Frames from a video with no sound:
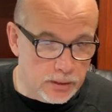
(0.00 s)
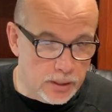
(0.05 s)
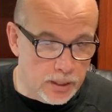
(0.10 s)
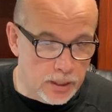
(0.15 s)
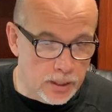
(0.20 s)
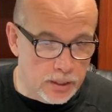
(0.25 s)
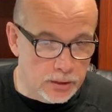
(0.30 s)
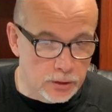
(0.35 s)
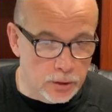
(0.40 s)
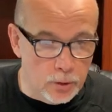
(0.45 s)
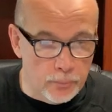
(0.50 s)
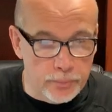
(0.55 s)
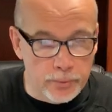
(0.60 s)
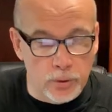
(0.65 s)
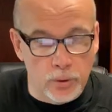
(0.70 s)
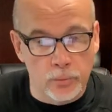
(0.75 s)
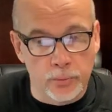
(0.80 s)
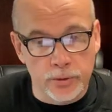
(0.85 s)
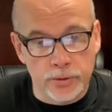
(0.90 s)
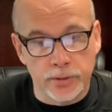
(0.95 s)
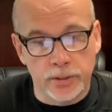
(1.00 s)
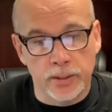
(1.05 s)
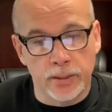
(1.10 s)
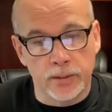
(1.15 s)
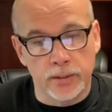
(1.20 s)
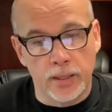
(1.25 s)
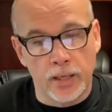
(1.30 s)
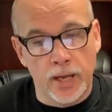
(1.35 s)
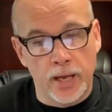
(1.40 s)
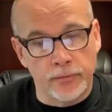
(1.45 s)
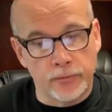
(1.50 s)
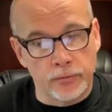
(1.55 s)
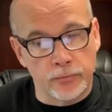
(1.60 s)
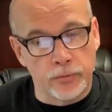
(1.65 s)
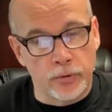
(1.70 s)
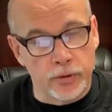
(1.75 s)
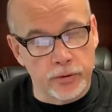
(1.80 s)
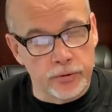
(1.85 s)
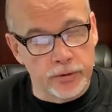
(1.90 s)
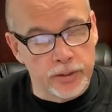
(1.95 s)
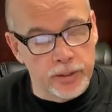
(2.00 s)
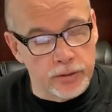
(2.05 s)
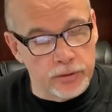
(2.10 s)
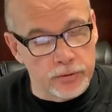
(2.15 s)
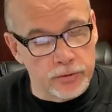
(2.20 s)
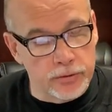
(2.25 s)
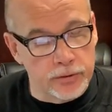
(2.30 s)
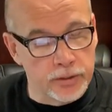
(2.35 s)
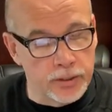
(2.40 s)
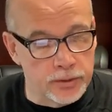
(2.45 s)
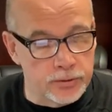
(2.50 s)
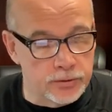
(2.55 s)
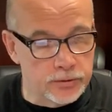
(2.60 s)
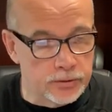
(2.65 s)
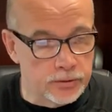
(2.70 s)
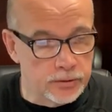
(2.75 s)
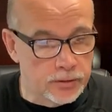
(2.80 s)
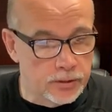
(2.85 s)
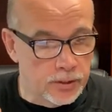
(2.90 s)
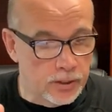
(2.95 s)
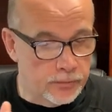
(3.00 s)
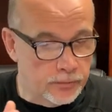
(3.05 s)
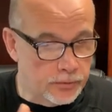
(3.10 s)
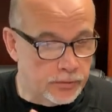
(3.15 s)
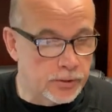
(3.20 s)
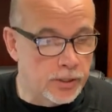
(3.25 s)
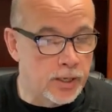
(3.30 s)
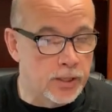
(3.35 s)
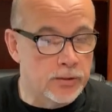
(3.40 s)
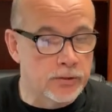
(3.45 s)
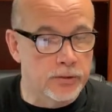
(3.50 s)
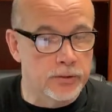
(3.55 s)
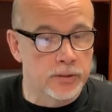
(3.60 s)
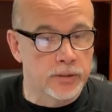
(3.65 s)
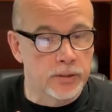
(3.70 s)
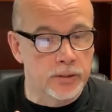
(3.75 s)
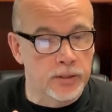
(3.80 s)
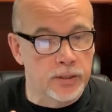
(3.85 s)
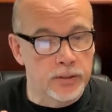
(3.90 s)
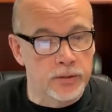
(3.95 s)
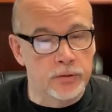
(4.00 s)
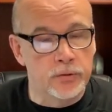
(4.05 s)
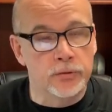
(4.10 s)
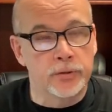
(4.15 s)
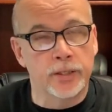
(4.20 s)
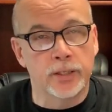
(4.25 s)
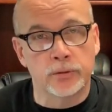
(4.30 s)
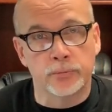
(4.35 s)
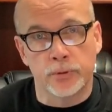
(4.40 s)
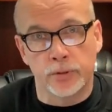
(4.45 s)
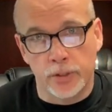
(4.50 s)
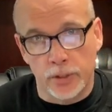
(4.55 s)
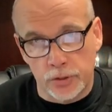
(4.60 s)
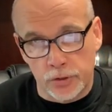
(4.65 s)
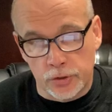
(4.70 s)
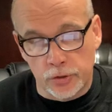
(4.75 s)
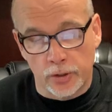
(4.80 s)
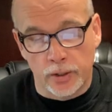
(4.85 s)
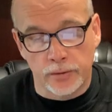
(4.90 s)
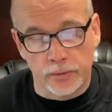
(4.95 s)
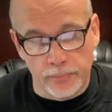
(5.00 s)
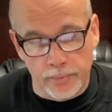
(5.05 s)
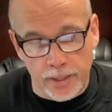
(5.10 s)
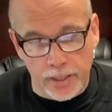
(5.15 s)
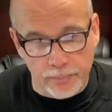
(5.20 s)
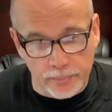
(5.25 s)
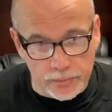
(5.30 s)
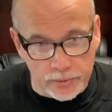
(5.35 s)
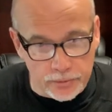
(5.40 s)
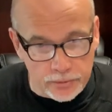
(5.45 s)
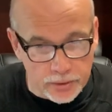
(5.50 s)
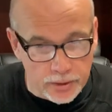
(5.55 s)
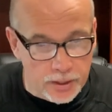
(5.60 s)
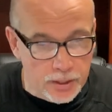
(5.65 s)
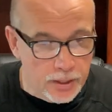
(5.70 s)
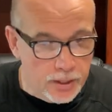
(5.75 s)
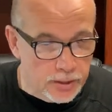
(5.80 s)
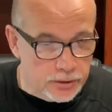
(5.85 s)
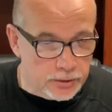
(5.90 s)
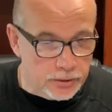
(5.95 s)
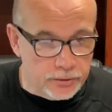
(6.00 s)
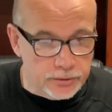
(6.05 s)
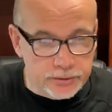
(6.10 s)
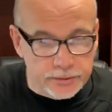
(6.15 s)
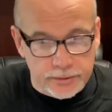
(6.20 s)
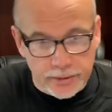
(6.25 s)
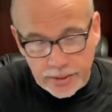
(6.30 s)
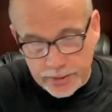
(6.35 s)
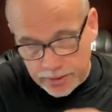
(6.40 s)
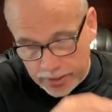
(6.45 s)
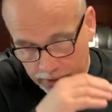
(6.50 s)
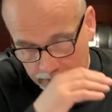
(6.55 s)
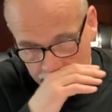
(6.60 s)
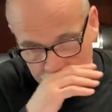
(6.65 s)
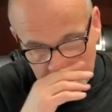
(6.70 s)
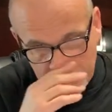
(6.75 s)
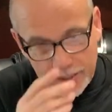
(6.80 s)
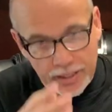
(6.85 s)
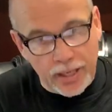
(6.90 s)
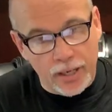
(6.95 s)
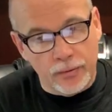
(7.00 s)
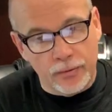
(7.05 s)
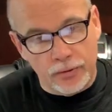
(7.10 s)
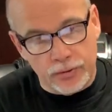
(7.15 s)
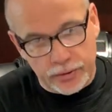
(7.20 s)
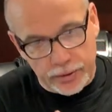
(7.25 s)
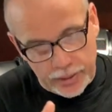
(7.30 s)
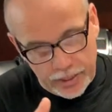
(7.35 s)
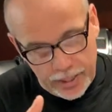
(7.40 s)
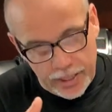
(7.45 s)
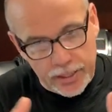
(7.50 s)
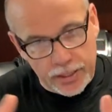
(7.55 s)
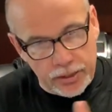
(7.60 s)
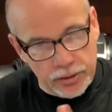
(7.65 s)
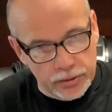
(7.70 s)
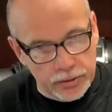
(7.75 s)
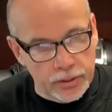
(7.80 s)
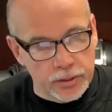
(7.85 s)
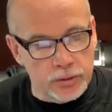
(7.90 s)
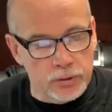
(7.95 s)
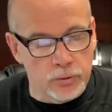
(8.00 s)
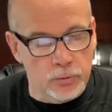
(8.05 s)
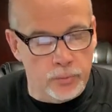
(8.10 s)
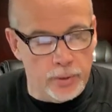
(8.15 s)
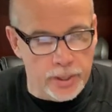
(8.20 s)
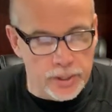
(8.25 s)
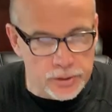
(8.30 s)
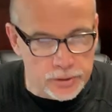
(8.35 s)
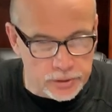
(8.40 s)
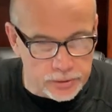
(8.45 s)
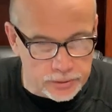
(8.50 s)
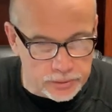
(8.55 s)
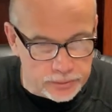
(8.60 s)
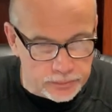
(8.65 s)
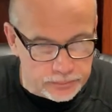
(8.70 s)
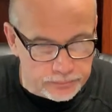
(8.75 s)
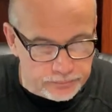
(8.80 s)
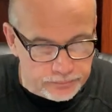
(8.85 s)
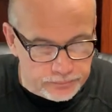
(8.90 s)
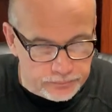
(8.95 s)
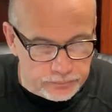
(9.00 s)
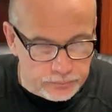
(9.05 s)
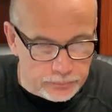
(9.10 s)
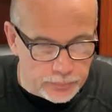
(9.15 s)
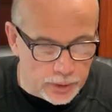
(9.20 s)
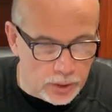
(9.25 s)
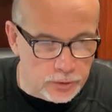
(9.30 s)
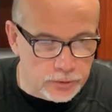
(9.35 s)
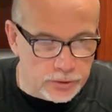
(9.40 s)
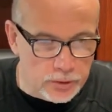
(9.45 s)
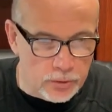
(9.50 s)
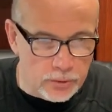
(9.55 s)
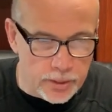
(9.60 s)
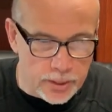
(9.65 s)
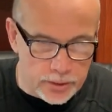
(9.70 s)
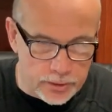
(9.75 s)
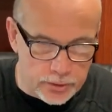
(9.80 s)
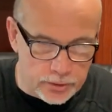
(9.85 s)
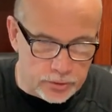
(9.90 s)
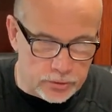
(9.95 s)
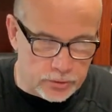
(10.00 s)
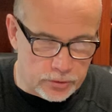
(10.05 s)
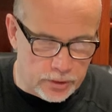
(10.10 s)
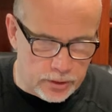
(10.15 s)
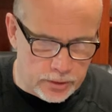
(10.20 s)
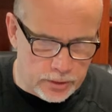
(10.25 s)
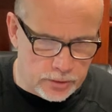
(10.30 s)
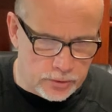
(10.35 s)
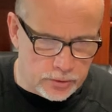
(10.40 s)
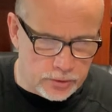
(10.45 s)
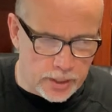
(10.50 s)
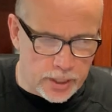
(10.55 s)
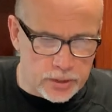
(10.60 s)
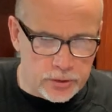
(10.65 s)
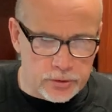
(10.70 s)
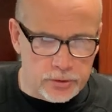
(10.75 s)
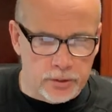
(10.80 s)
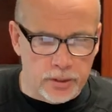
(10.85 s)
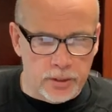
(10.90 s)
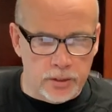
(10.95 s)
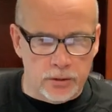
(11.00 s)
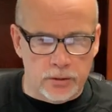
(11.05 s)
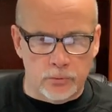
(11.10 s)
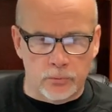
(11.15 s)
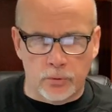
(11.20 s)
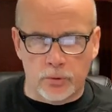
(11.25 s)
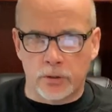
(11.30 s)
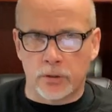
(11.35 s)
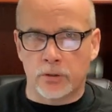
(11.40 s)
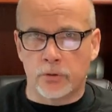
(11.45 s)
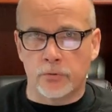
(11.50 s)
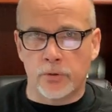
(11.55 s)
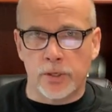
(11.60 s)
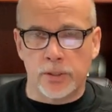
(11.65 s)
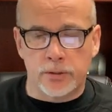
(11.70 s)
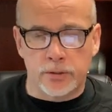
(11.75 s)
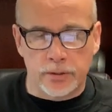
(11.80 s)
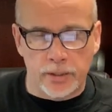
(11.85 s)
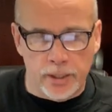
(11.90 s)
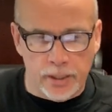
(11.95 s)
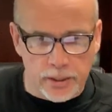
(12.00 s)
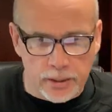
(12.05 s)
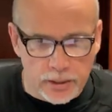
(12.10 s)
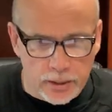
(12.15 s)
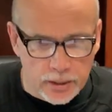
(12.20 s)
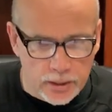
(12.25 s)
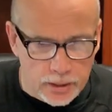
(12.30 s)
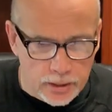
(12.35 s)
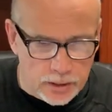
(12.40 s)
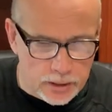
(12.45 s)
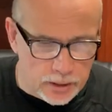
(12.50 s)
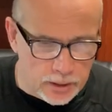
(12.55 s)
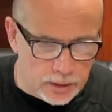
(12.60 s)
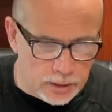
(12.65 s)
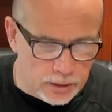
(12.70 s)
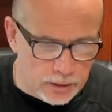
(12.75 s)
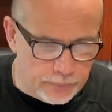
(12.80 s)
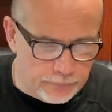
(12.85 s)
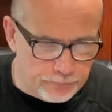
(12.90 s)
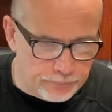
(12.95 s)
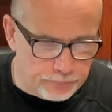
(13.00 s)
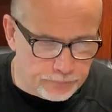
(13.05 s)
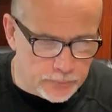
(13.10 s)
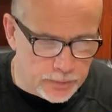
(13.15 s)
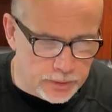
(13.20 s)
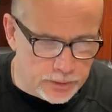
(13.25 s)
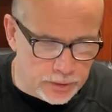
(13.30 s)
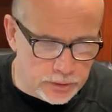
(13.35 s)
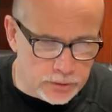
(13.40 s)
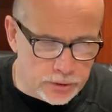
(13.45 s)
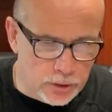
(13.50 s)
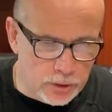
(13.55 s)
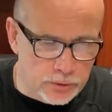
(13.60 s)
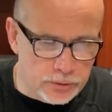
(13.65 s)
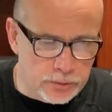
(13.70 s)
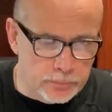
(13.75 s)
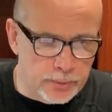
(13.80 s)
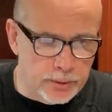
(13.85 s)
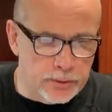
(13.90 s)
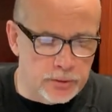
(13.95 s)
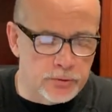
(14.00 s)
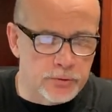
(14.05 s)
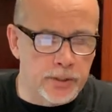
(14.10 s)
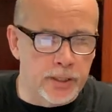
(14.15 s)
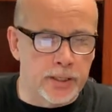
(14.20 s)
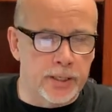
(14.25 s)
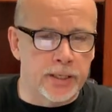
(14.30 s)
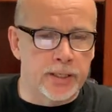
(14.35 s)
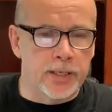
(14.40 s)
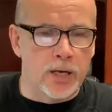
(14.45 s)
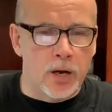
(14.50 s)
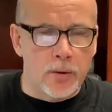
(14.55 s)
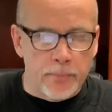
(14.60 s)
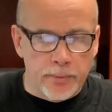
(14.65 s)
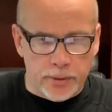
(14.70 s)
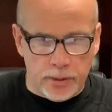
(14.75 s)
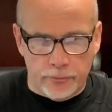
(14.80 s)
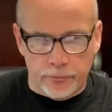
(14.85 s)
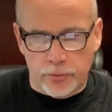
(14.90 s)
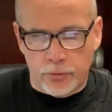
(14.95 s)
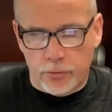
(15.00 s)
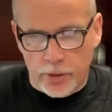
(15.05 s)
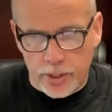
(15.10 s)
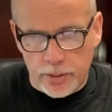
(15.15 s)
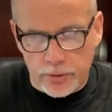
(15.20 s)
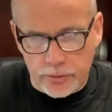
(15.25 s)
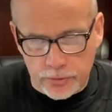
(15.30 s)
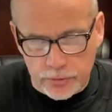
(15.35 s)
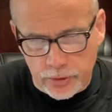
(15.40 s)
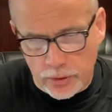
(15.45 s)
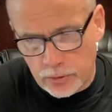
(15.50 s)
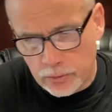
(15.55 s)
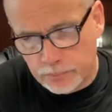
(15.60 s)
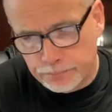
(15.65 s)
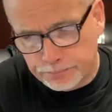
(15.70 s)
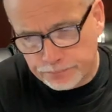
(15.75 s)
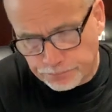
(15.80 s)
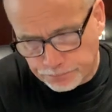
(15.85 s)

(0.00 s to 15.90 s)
and lo and behold, we see that after 400 years, it's of the silence in the New Testament, it's John the Baptist. So it's neat how there's a continuation. But also in this section here that we're going to read today, it does tell us about the second coming of Christ. So